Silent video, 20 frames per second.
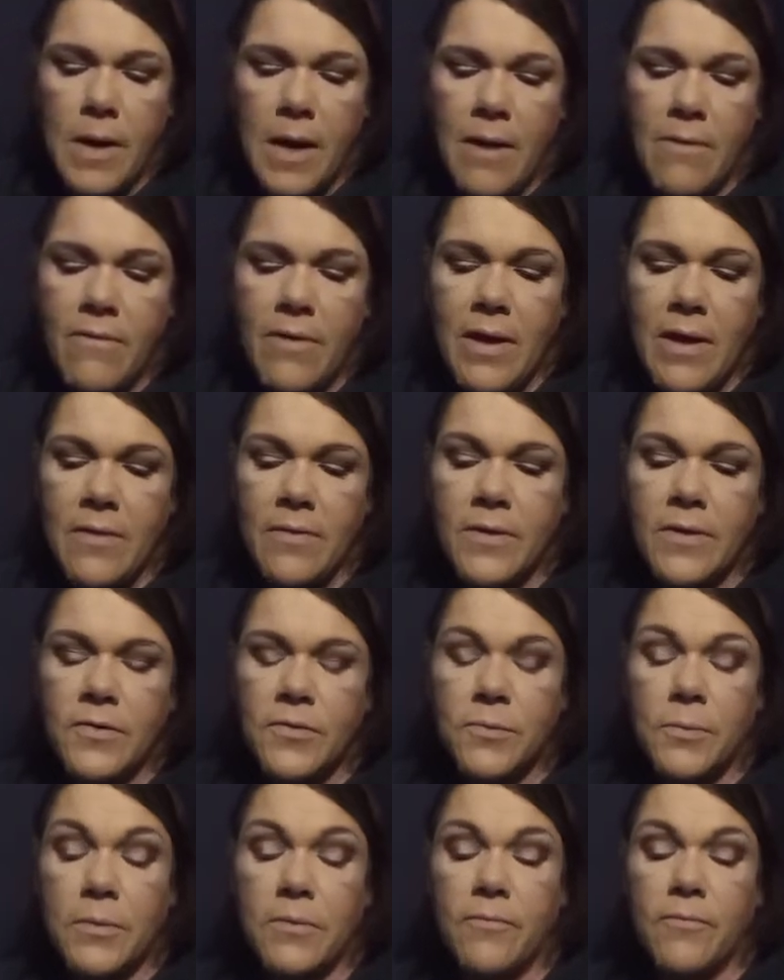I've had
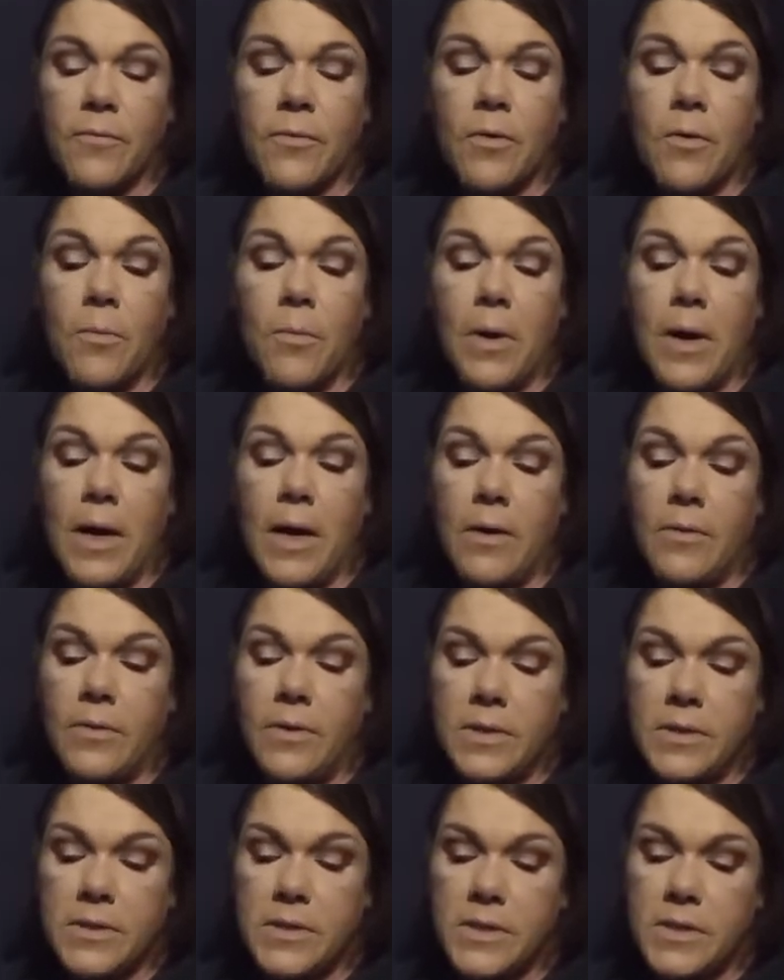this one for a while.
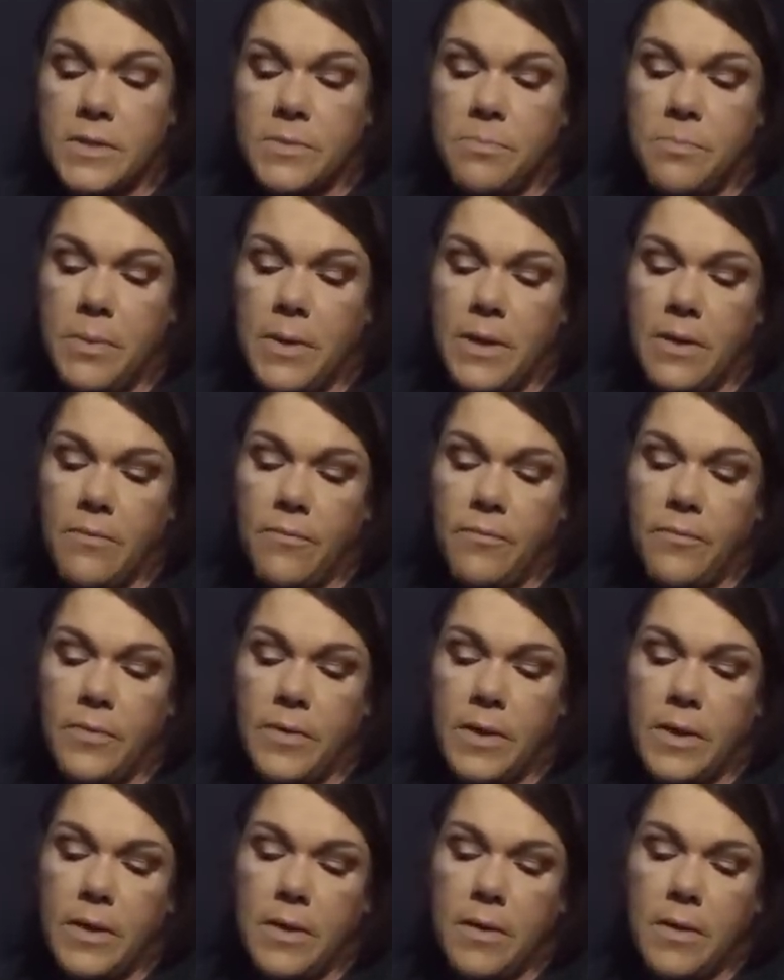This is
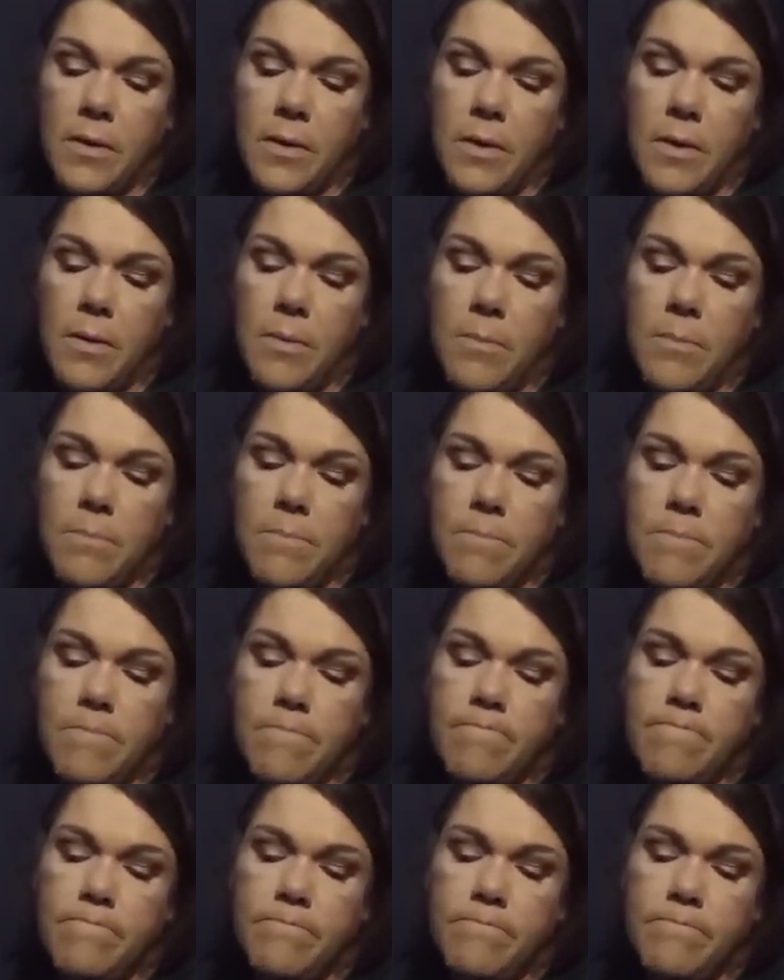Benefit. Who